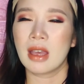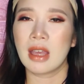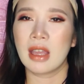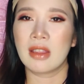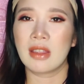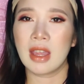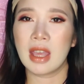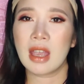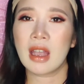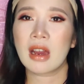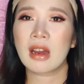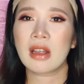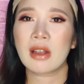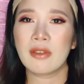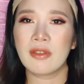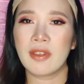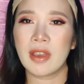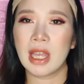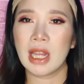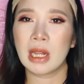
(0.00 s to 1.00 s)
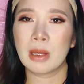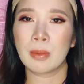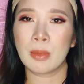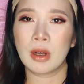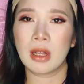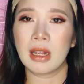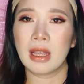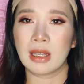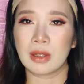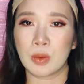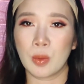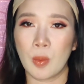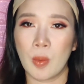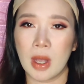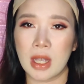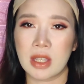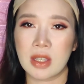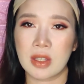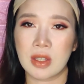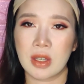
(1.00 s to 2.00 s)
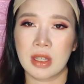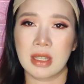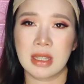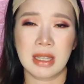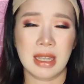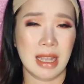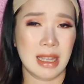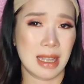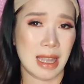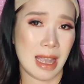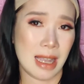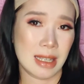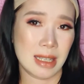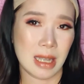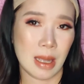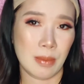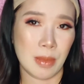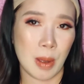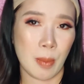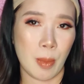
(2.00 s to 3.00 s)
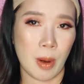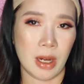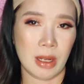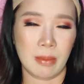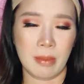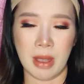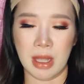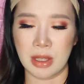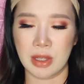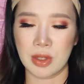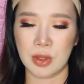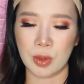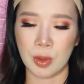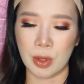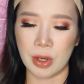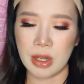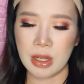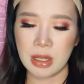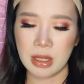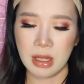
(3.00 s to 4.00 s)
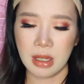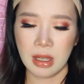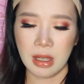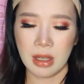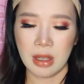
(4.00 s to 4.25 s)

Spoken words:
And they are available at Watson's and SM department stores.